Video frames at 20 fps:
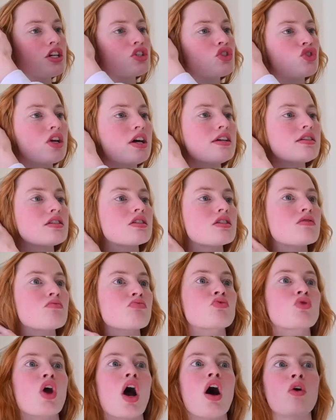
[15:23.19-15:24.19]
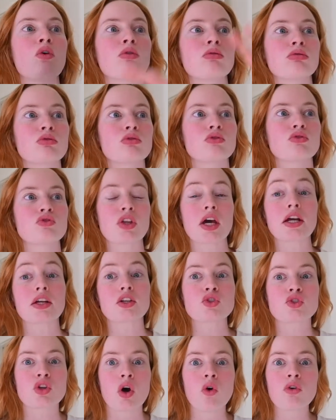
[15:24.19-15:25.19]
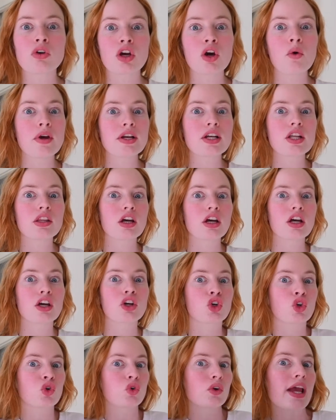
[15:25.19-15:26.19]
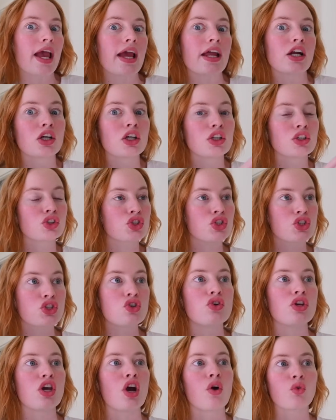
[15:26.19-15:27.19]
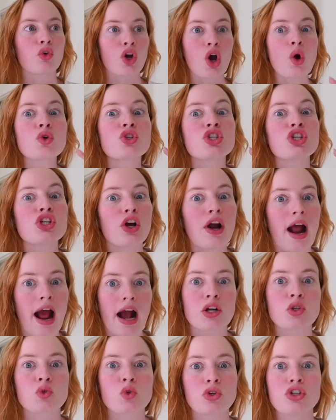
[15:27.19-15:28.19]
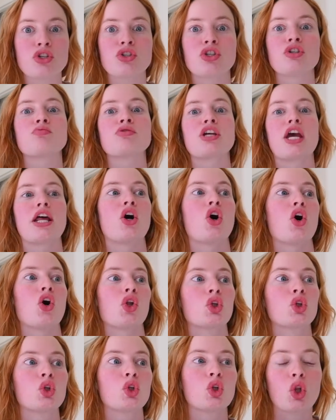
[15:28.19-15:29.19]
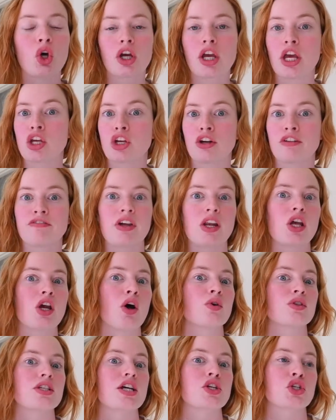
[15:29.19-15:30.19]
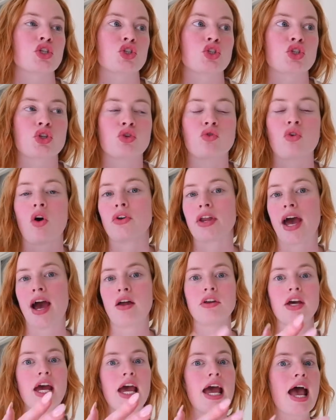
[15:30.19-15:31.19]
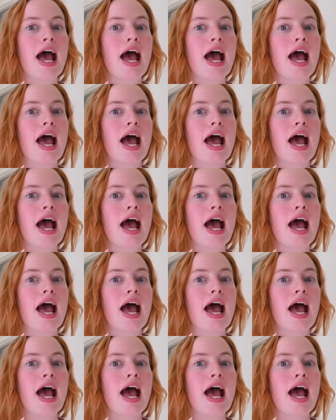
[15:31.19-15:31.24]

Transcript: Just go like don't go into the creator studio go to your actual youtube channel look at your videos and just scroll down